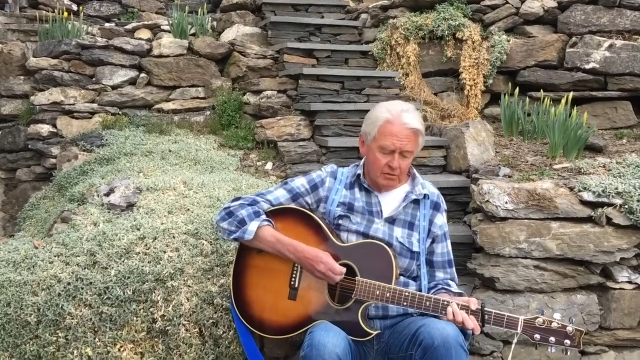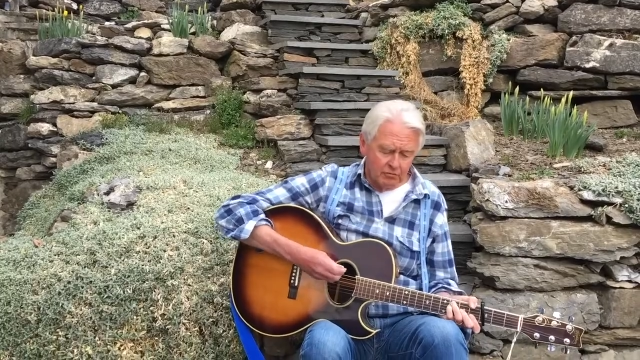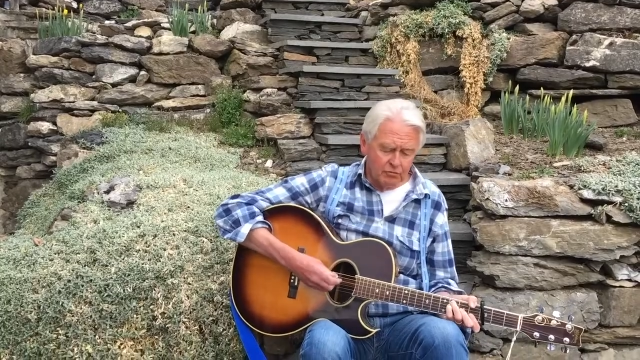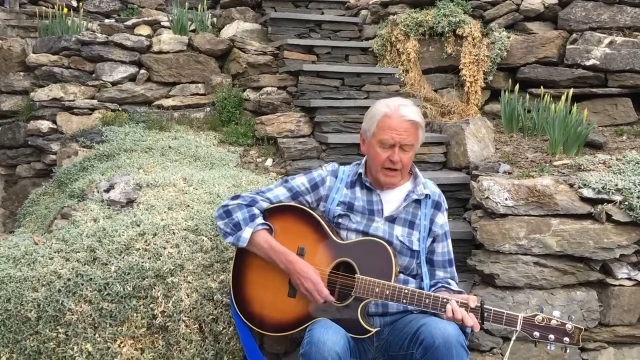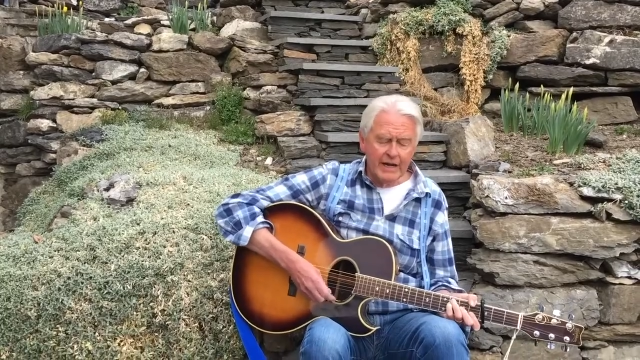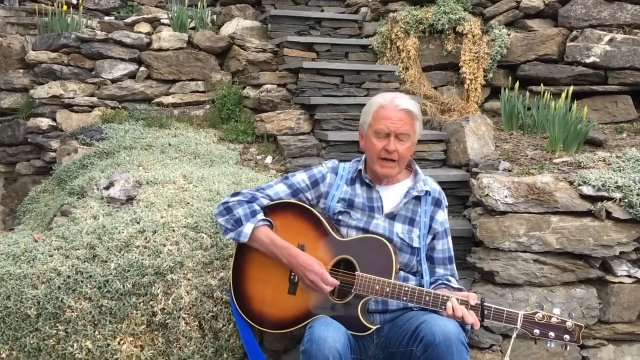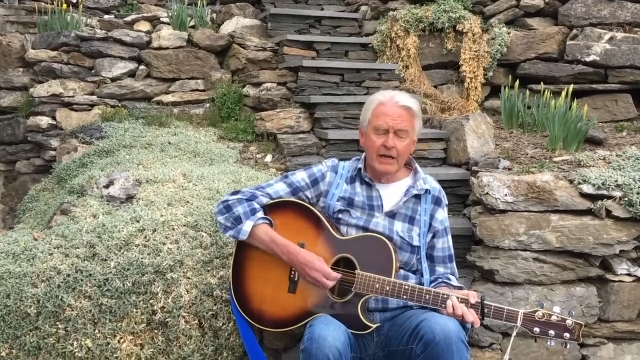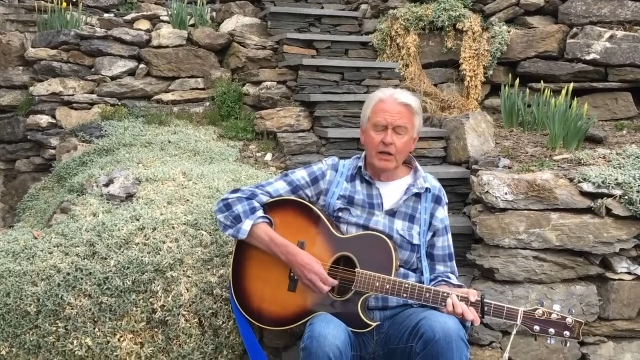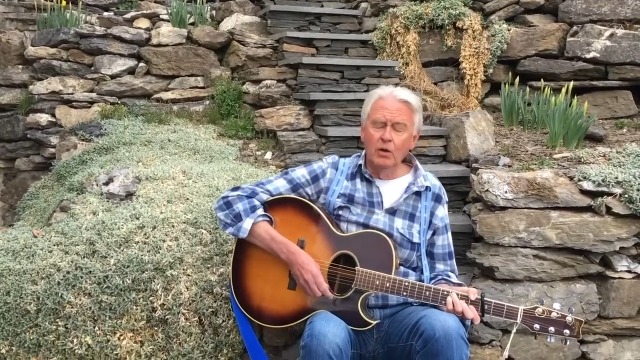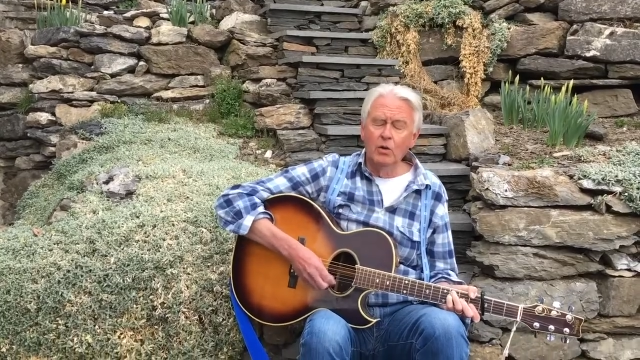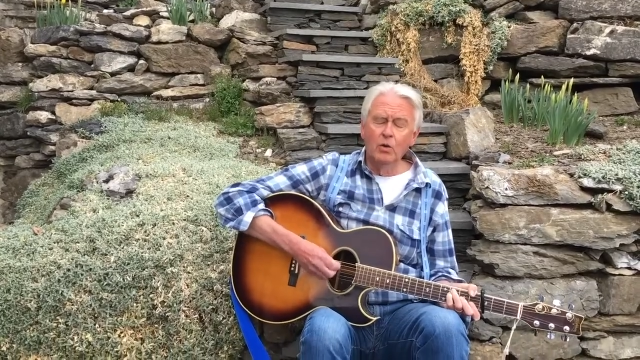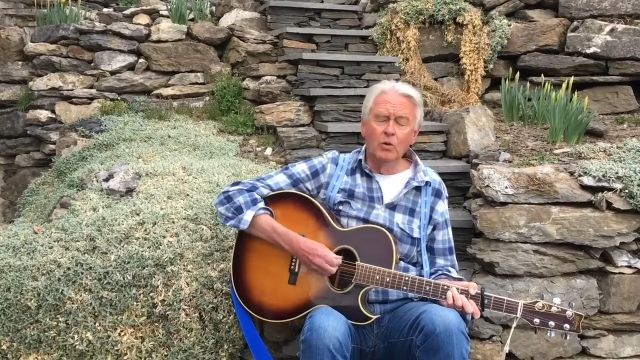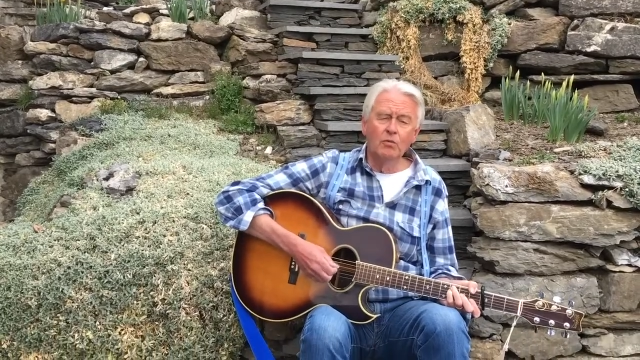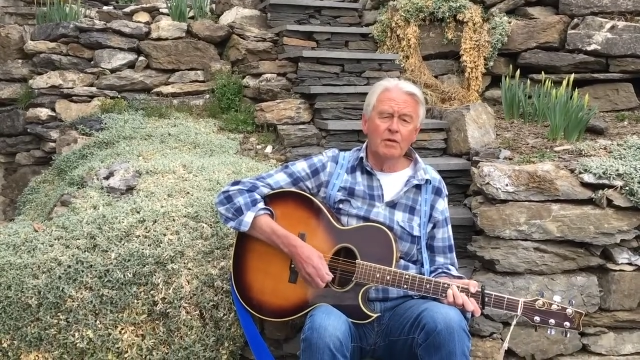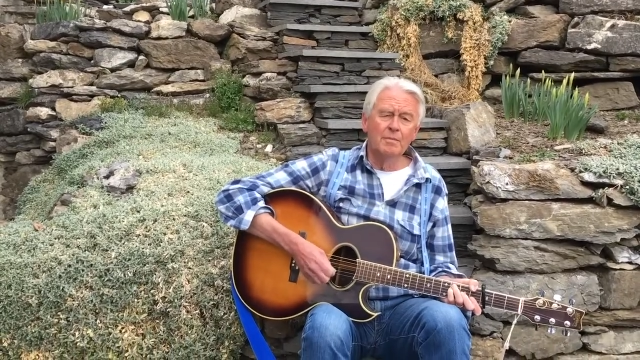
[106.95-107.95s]
Radio
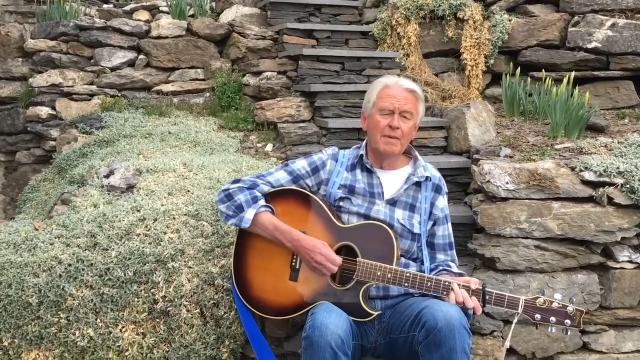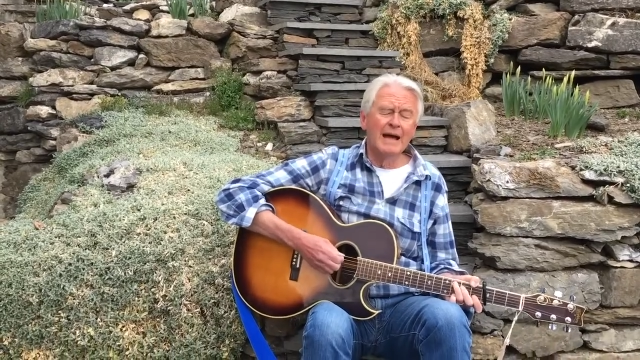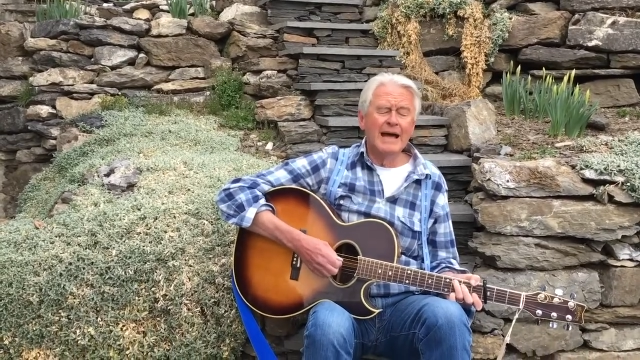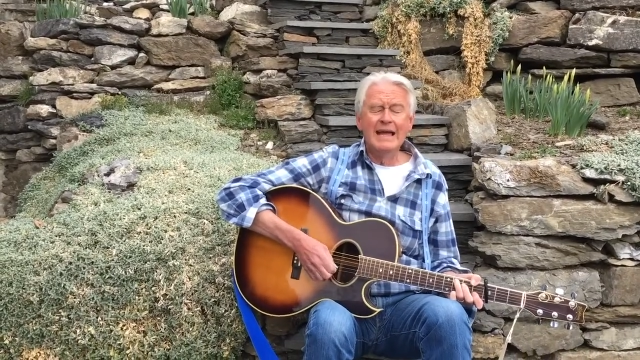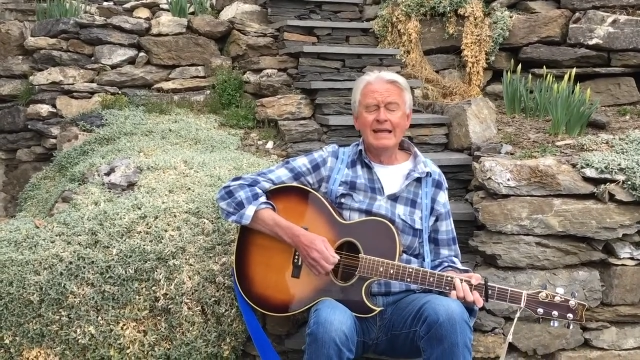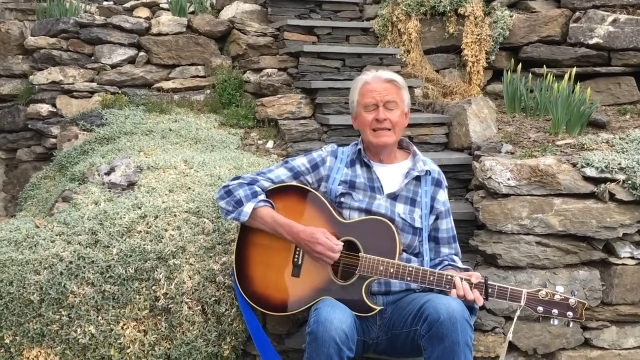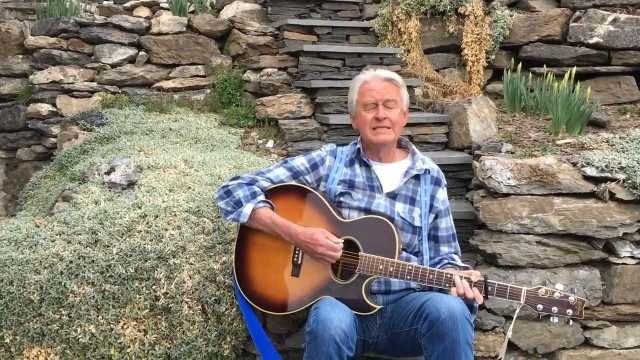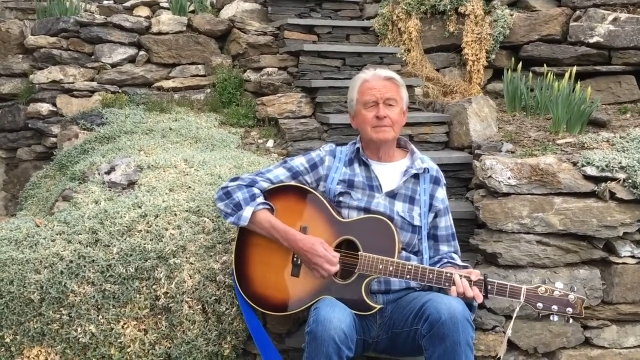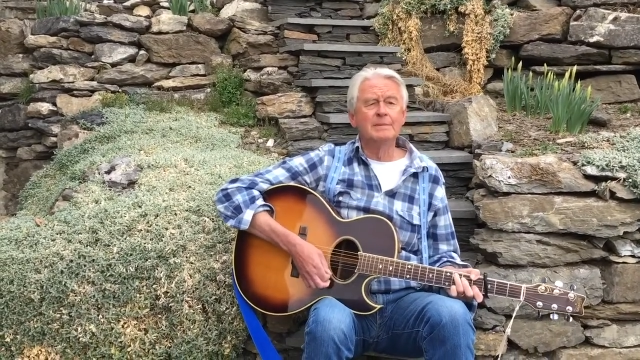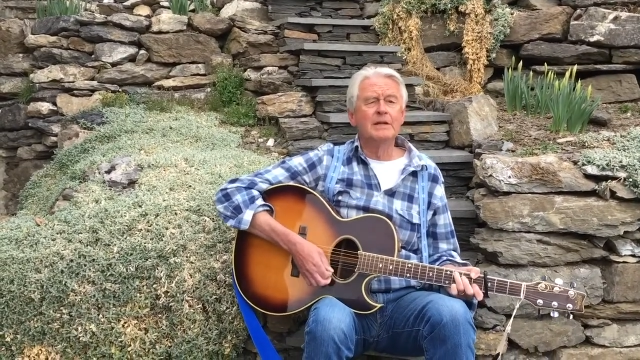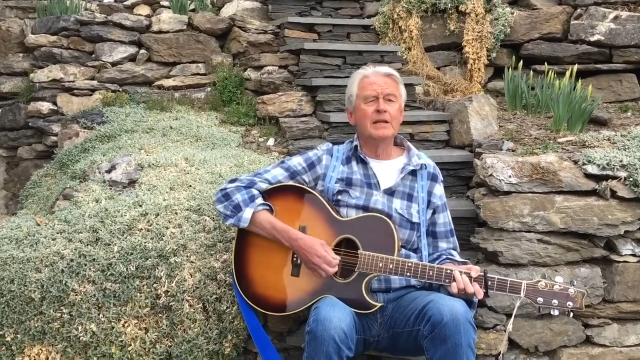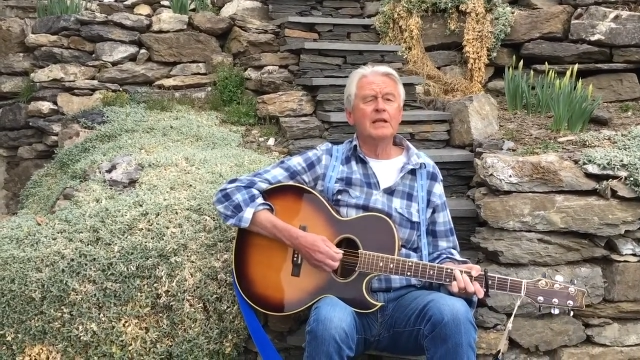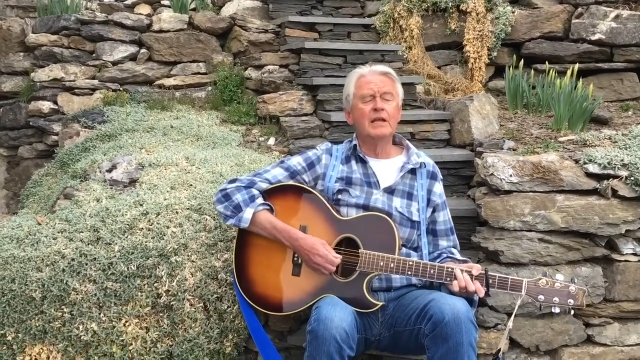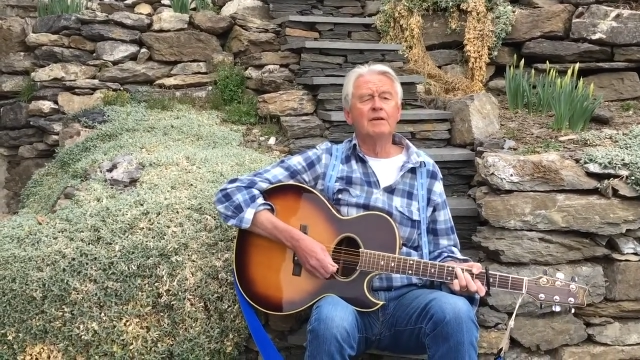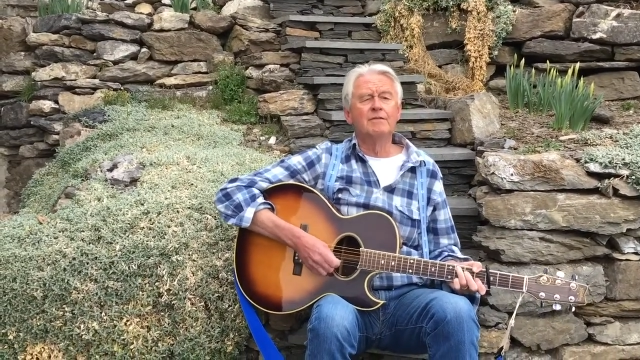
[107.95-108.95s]
reminds
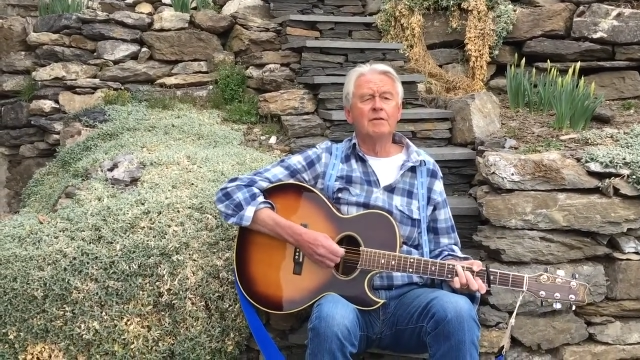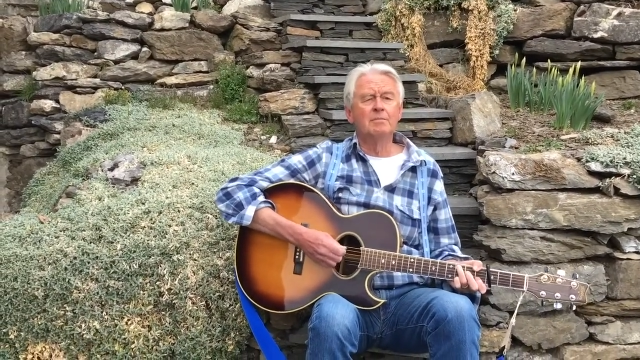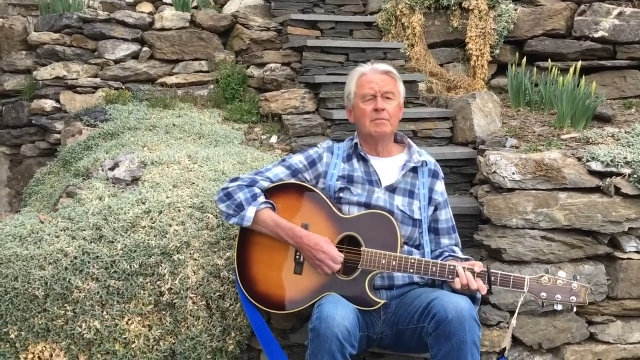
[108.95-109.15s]
me of